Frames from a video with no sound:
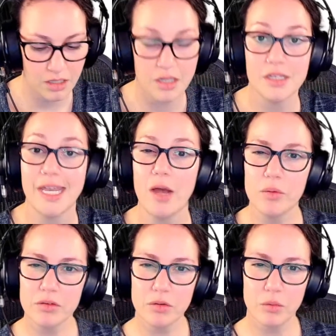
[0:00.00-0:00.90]
Now
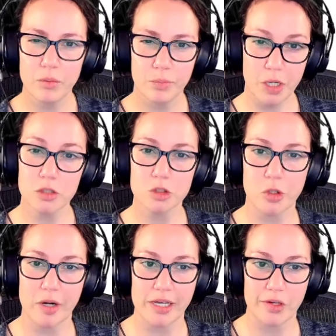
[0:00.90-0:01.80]
we are beyond
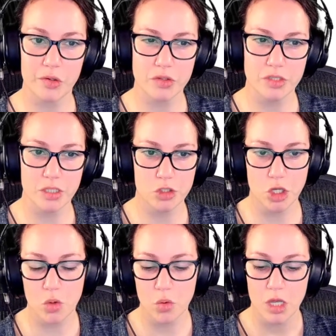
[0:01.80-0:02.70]
triangles.
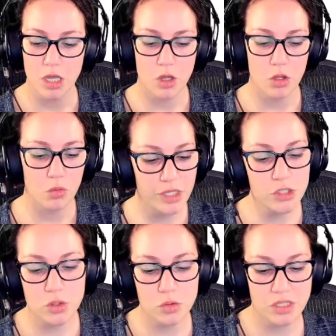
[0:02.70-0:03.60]
So these
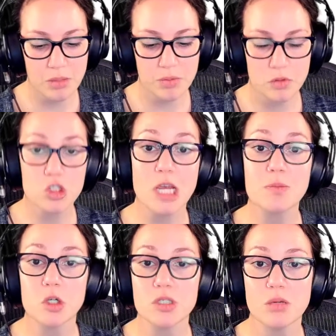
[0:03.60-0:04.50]
two shapes
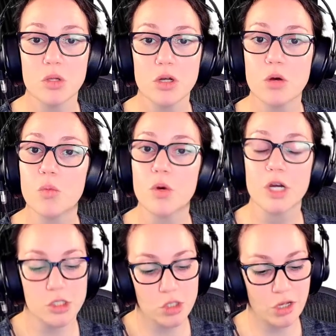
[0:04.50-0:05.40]
are similar. We're going to
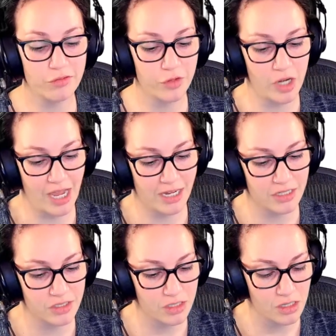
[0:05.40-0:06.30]
solve for
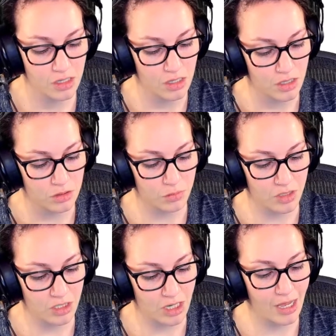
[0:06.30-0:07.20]
x. I'm going to
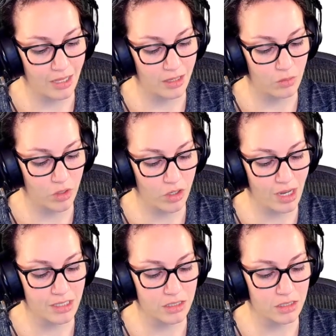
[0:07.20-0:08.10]
highlight where
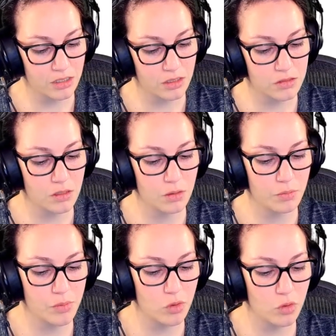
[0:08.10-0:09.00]
x is.
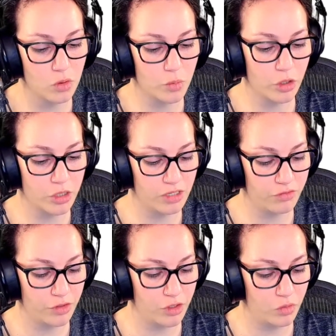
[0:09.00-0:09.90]
Boom, we're looking for
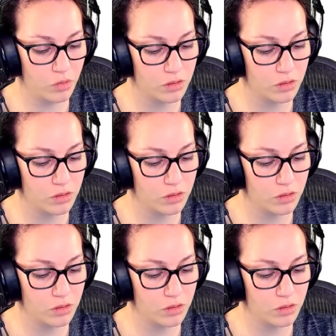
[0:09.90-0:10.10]
u.